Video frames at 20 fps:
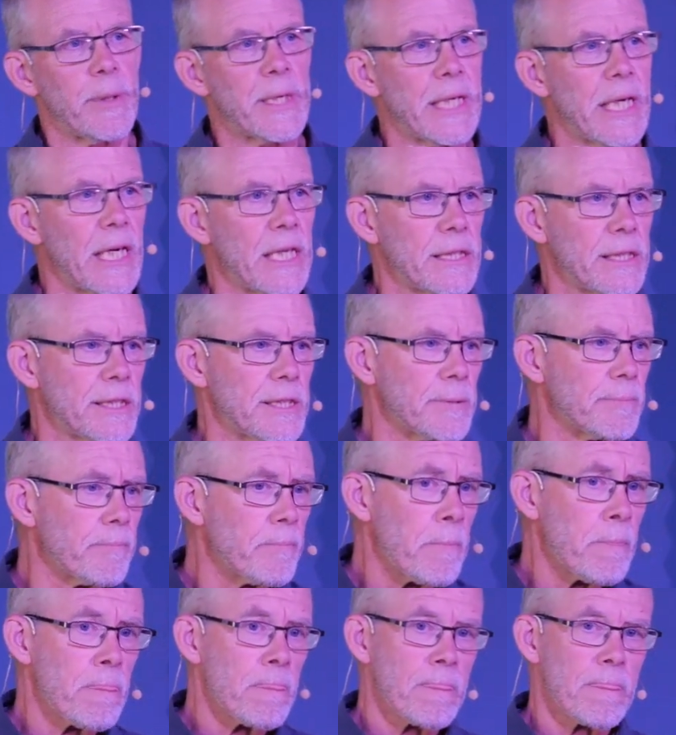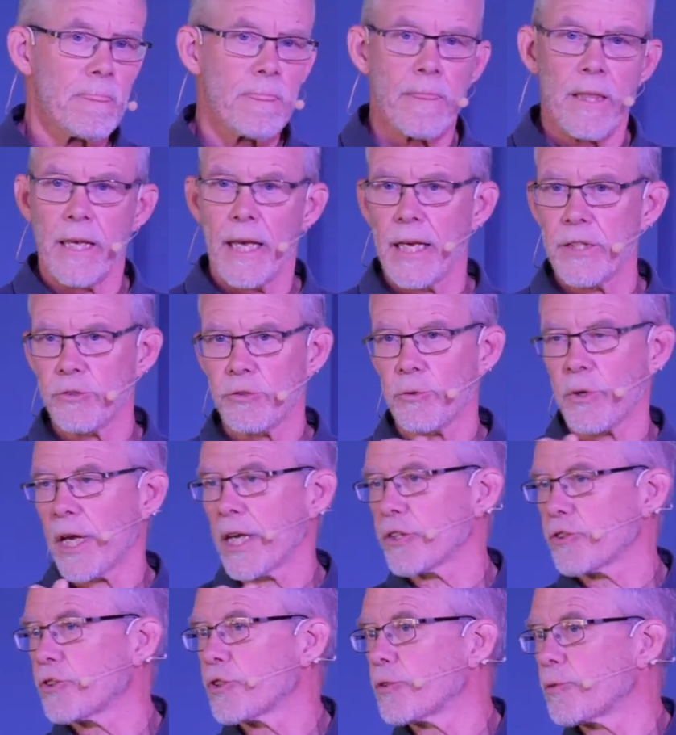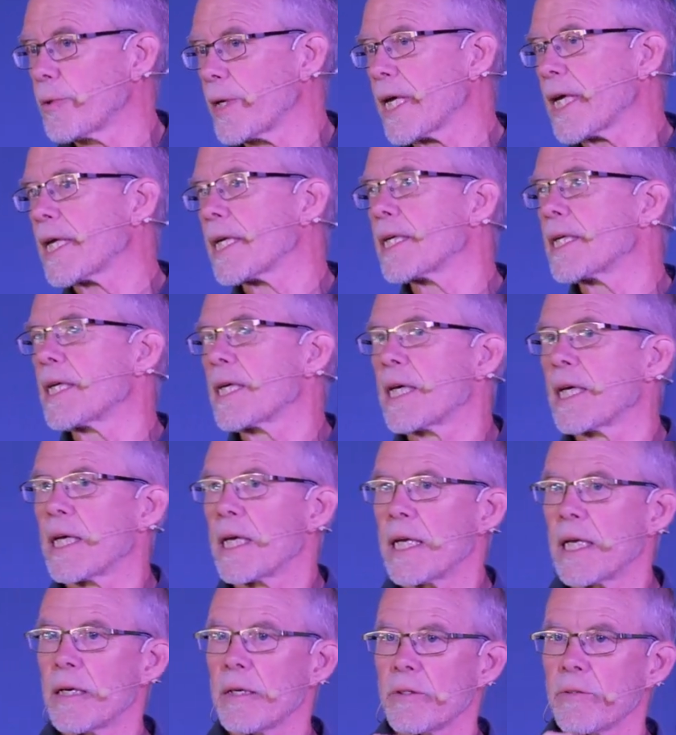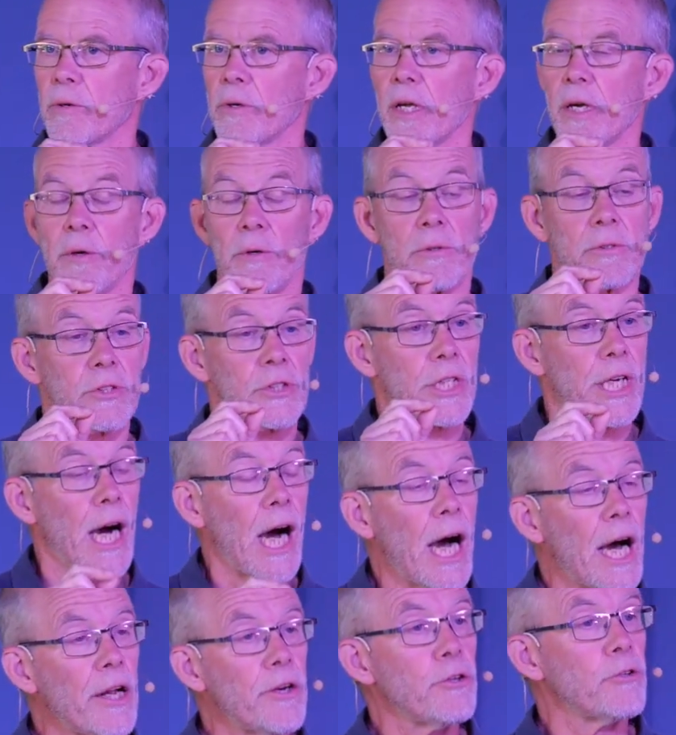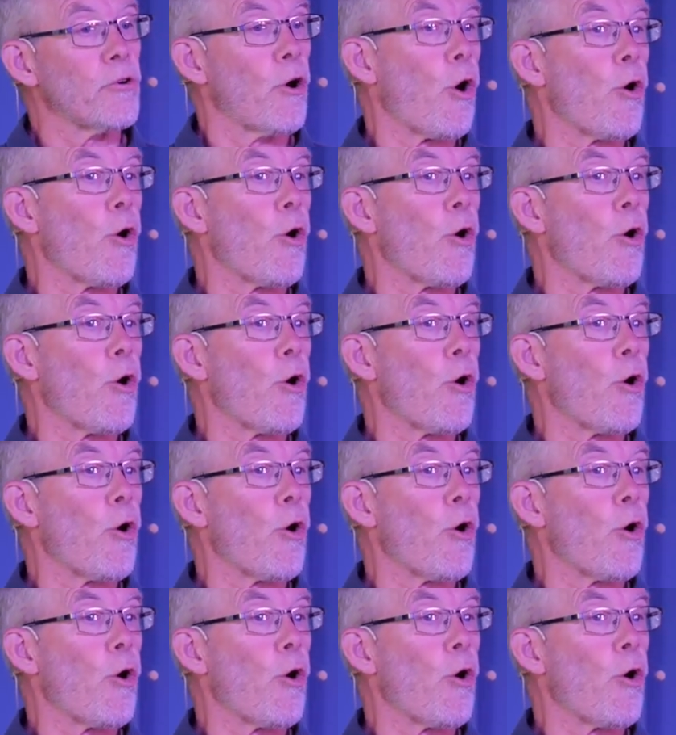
because, as you read, it was God who